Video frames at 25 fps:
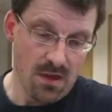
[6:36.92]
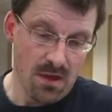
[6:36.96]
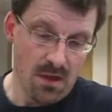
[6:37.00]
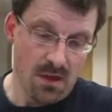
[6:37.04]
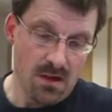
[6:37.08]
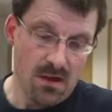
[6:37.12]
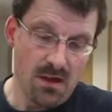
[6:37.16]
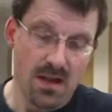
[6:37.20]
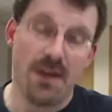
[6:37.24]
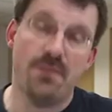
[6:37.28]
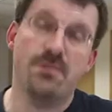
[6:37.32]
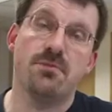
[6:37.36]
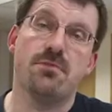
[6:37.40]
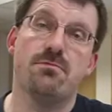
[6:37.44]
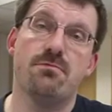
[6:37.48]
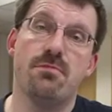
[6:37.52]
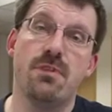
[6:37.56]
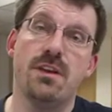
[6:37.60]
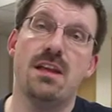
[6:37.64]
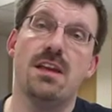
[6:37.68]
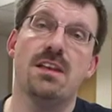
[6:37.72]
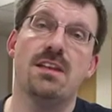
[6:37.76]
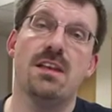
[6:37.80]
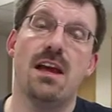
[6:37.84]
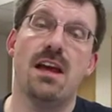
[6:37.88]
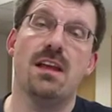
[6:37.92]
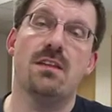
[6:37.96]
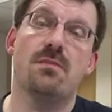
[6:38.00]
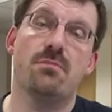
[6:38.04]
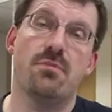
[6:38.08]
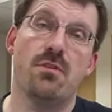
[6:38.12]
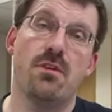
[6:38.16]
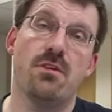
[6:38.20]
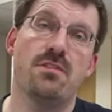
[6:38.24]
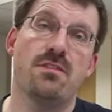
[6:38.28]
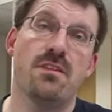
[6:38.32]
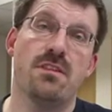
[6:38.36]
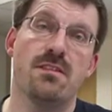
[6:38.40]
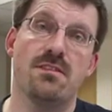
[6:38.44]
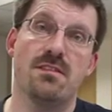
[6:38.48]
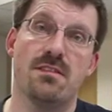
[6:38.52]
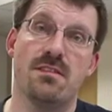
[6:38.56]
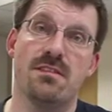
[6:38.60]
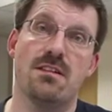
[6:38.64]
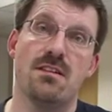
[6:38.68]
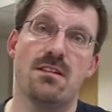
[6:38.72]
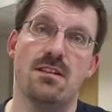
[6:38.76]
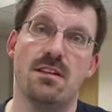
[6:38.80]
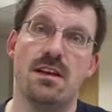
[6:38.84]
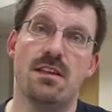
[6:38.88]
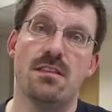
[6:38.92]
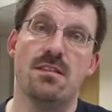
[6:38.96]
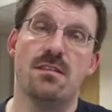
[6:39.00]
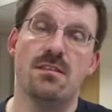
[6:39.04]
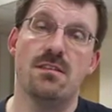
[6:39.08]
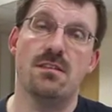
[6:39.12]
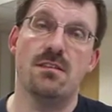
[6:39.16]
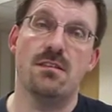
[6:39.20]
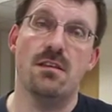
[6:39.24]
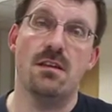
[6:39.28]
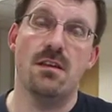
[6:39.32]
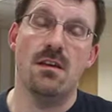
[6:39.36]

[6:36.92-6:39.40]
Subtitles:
have to read and process the slides.